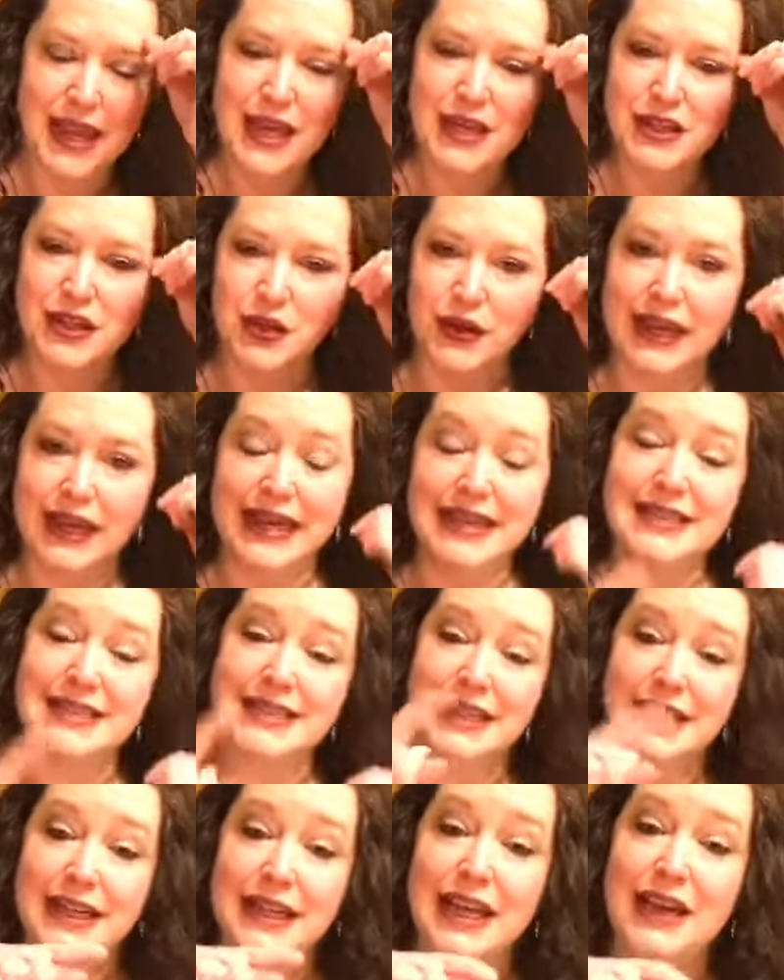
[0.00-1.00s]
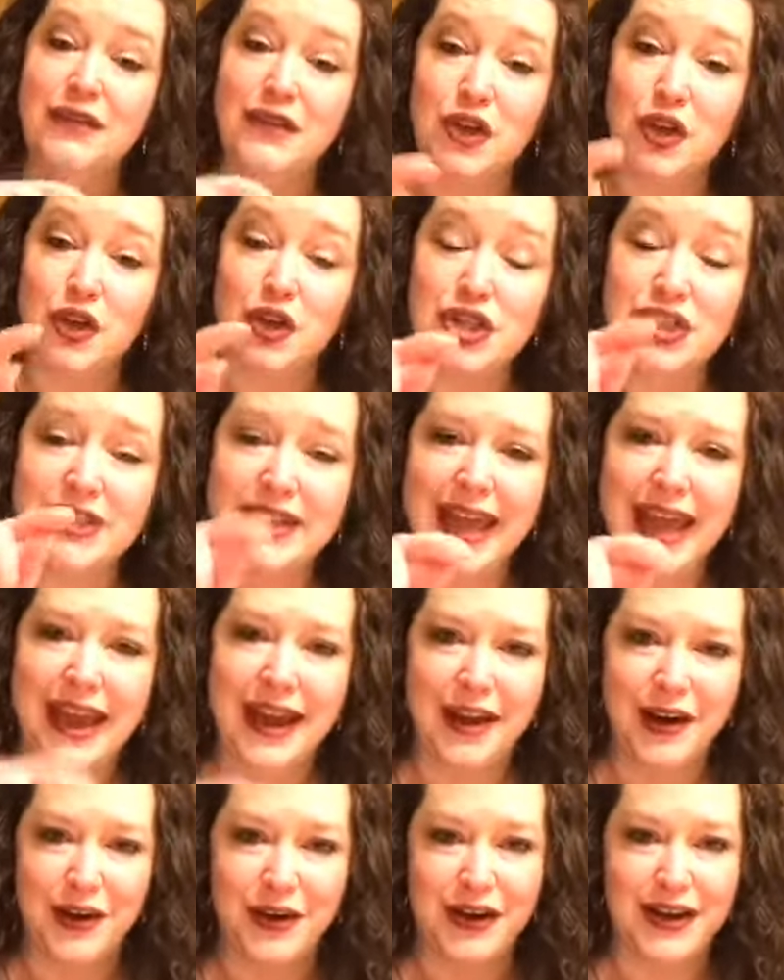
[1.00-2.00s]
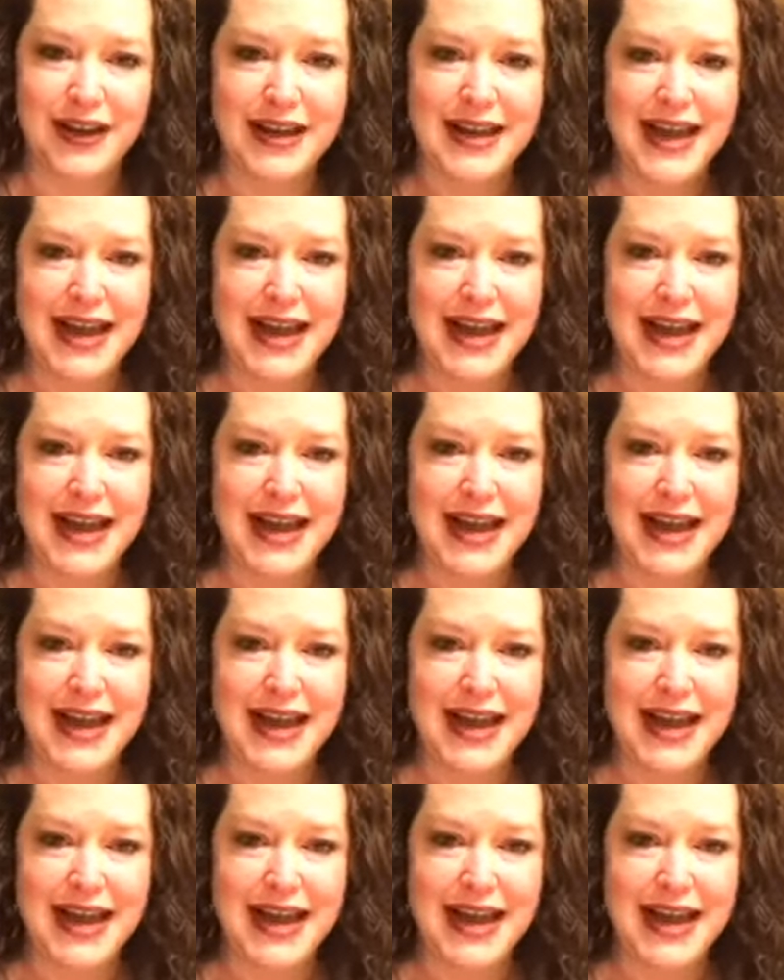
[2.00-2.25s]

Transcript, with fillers: So he said, and if you're scared,